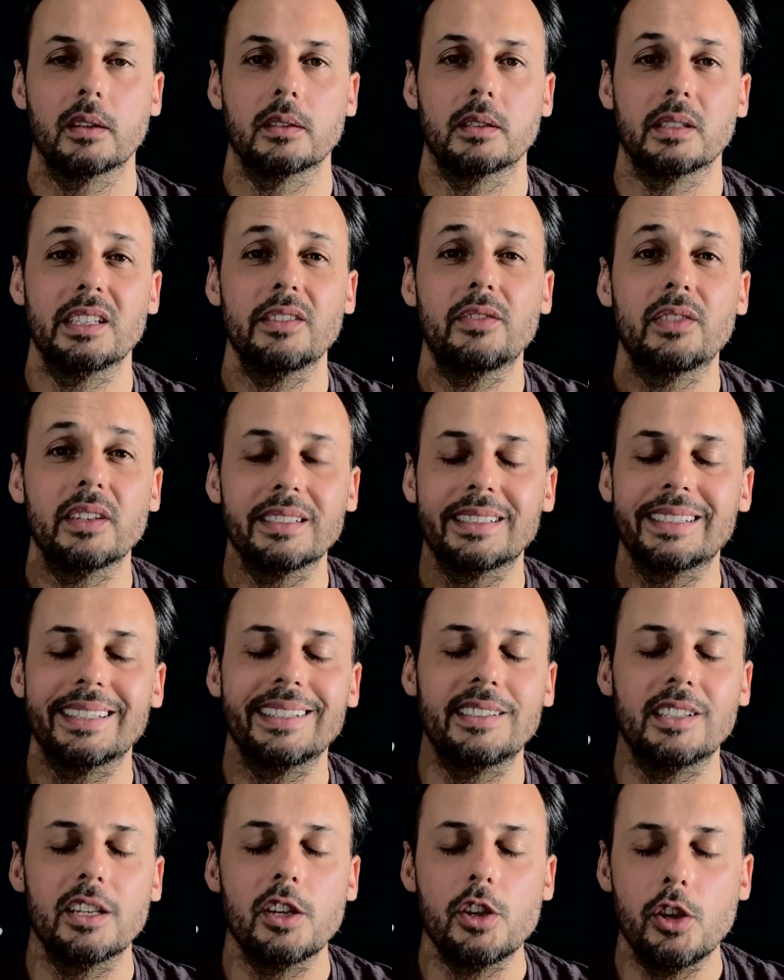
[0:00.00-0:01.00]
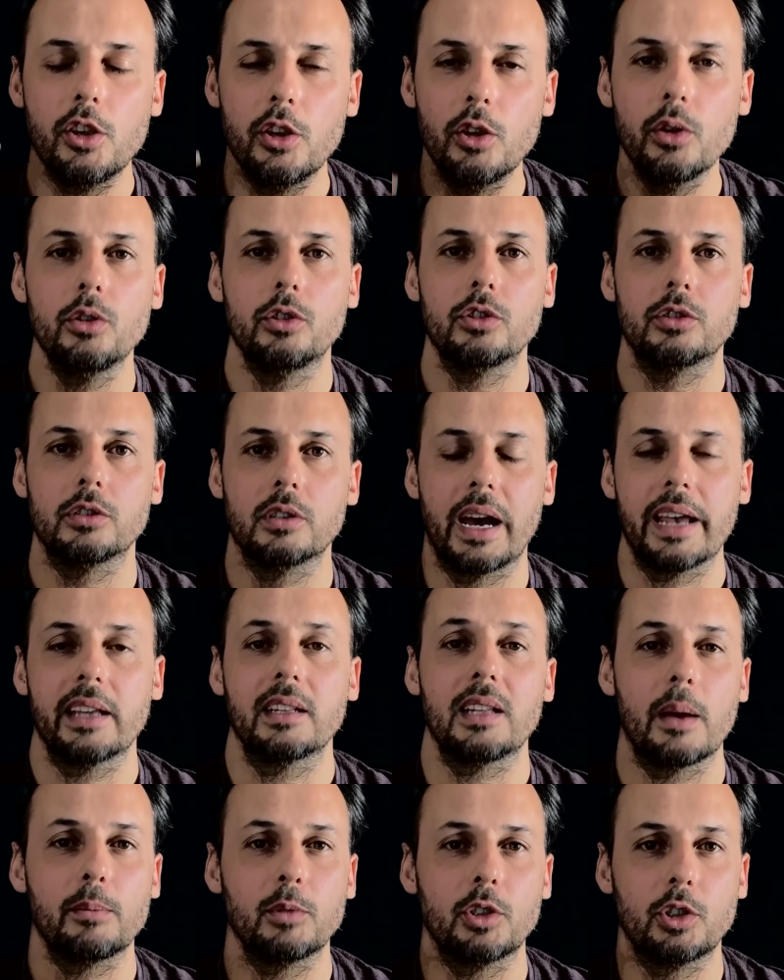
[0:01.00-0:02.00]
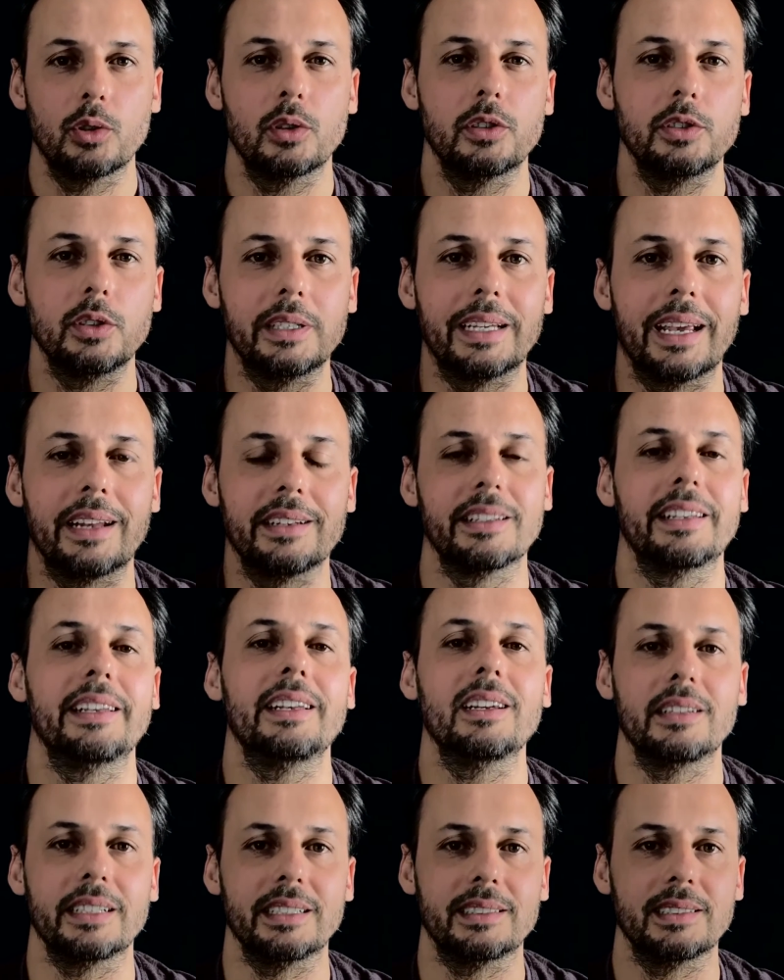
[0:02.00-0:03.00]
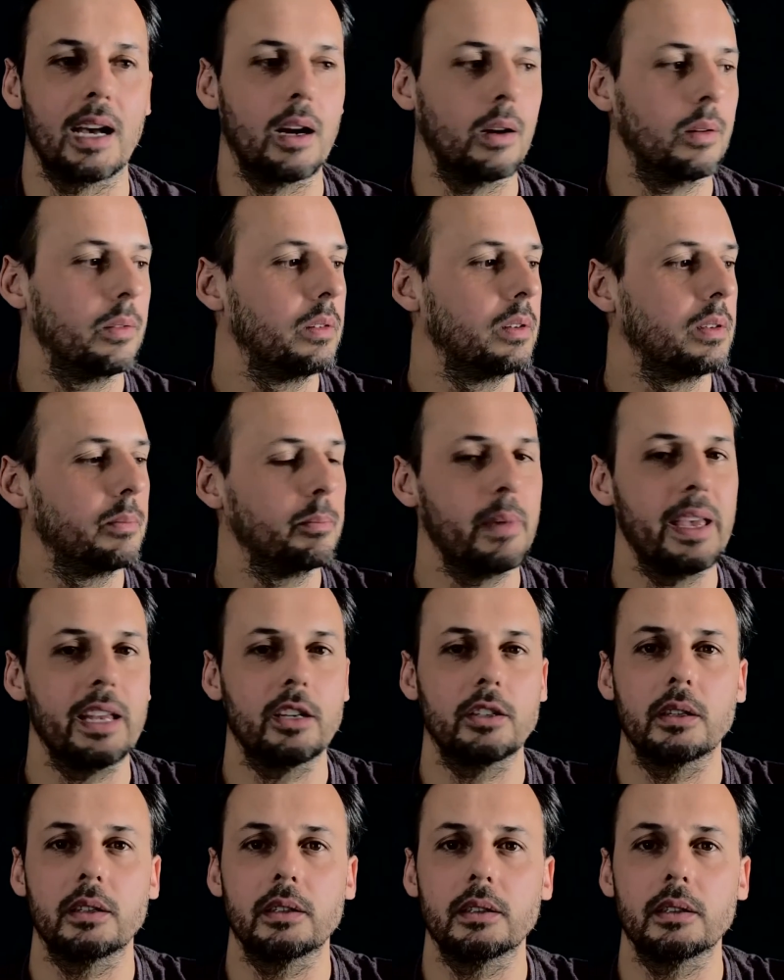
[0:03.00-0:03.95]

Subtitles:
difference is huge, right? I'm sure you can hear it now. Major,